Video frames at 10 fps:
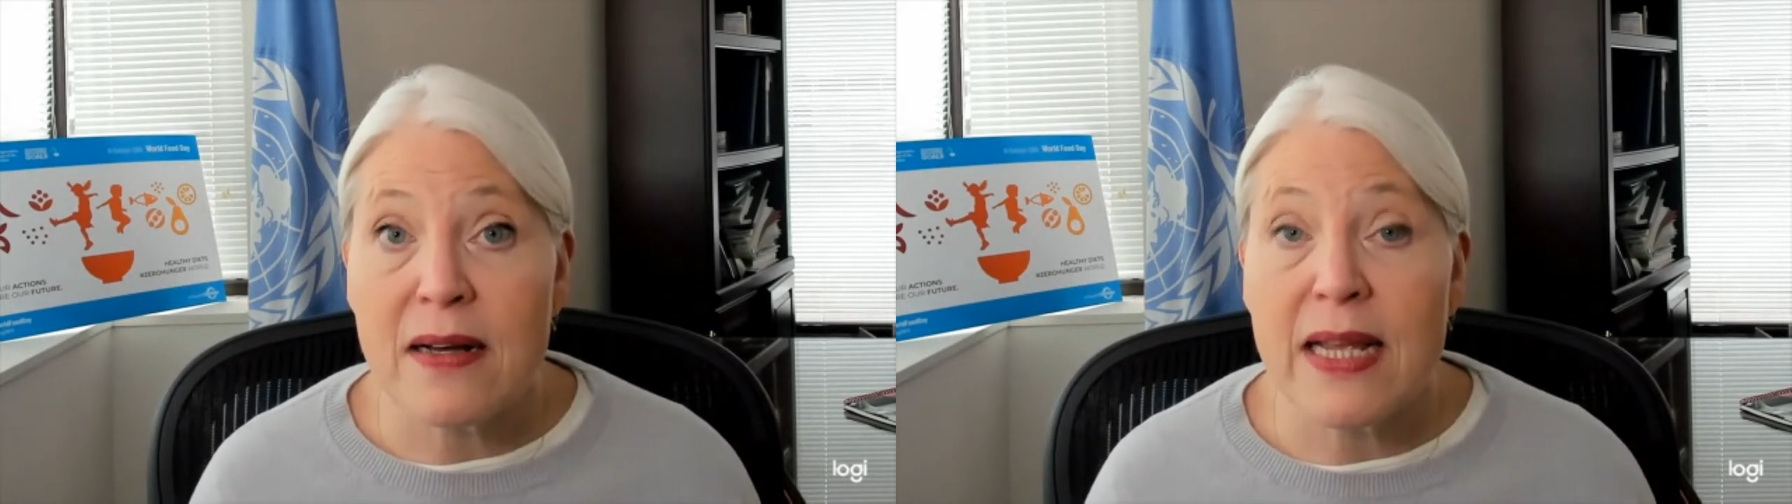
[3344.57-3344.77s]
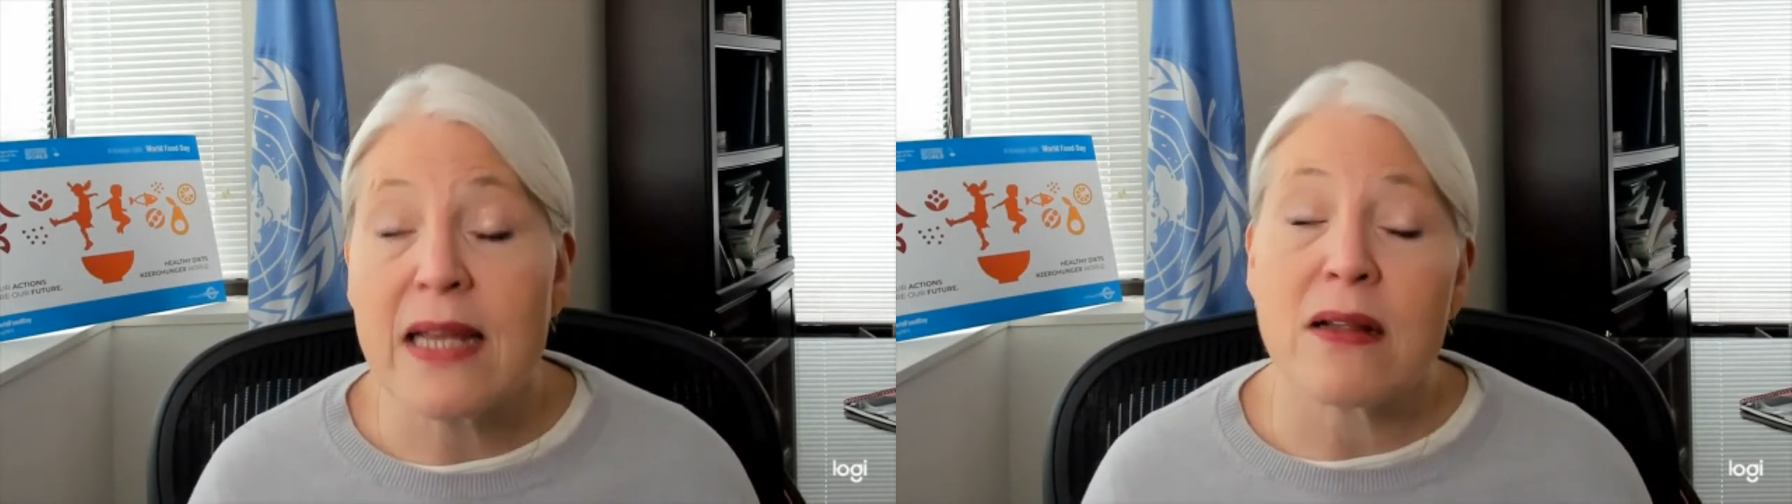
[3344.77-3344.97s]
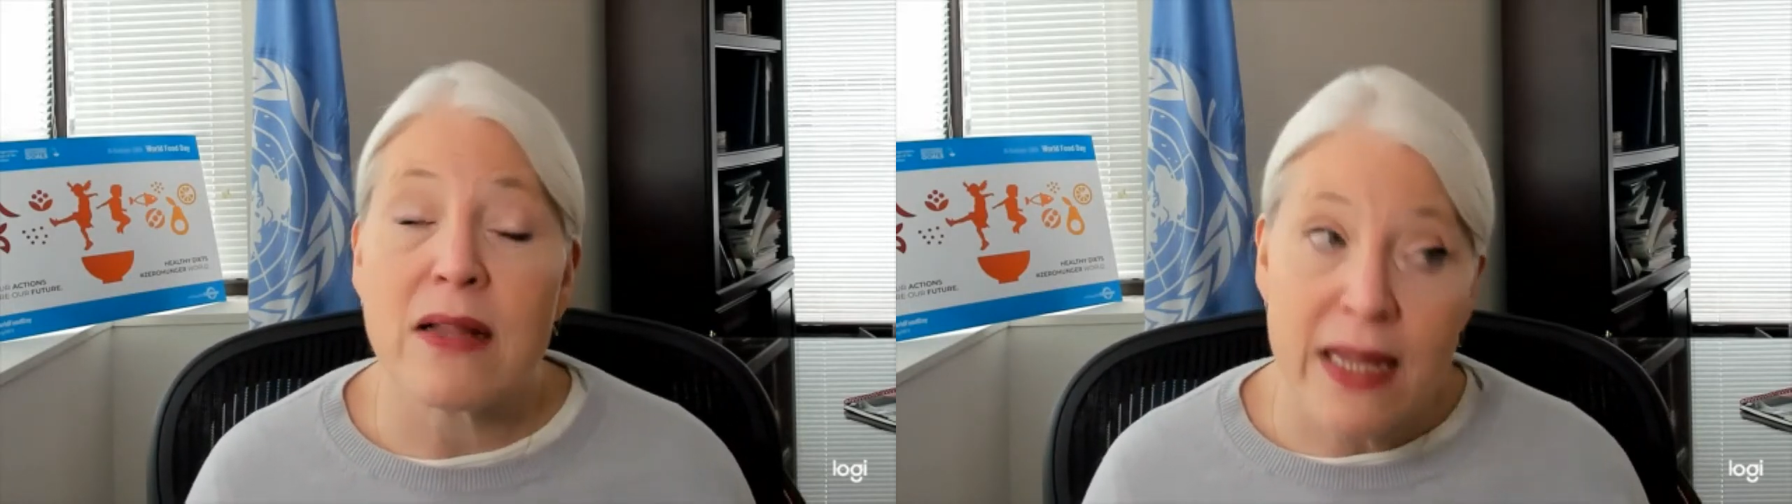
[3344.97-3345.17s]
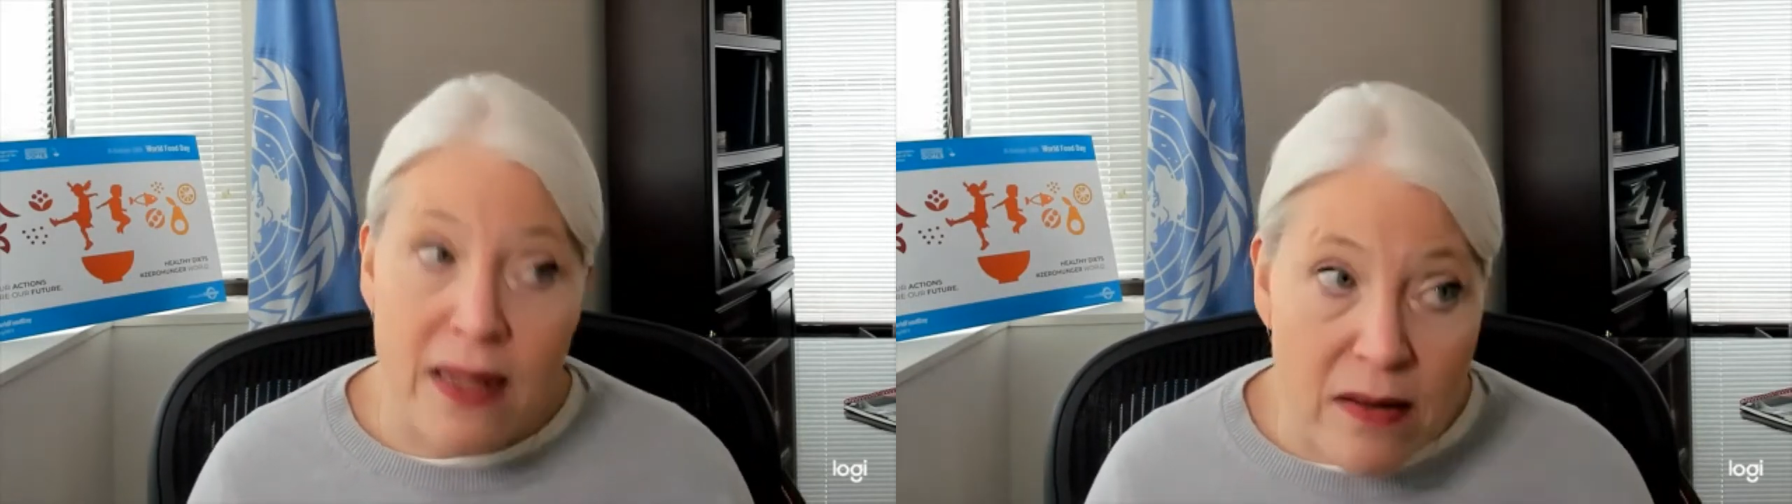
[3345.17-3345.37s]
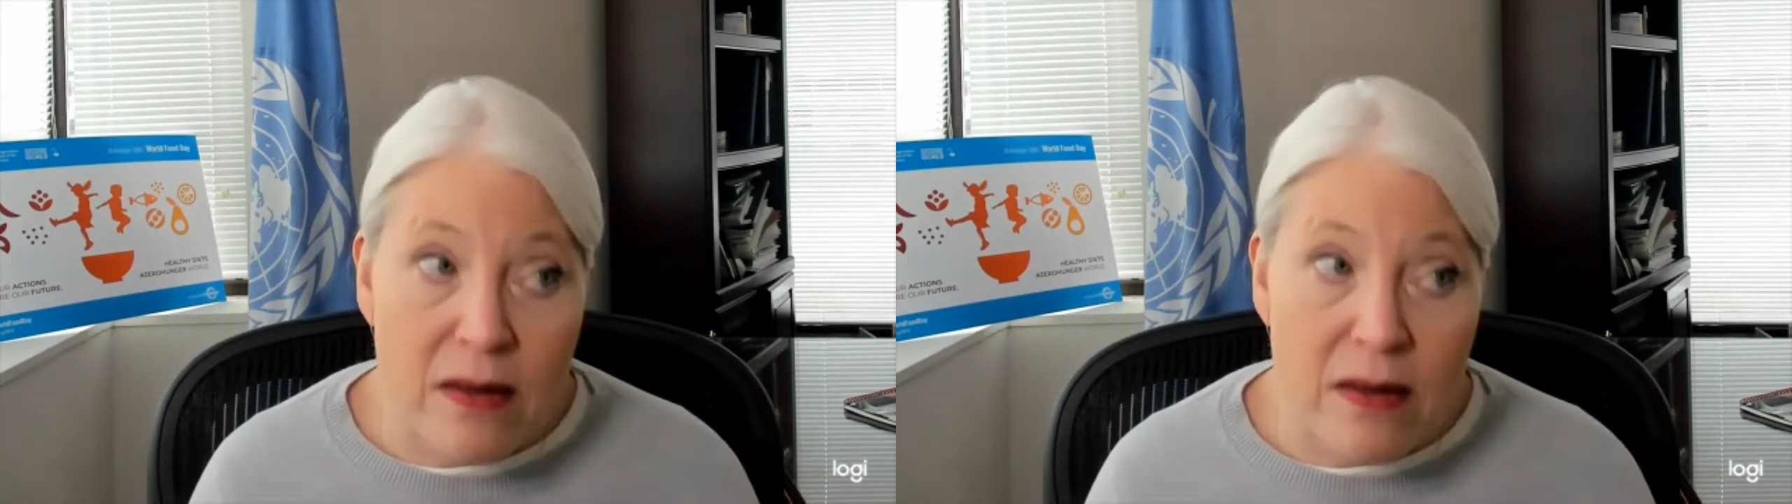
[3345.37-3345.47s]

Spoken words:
It'll hit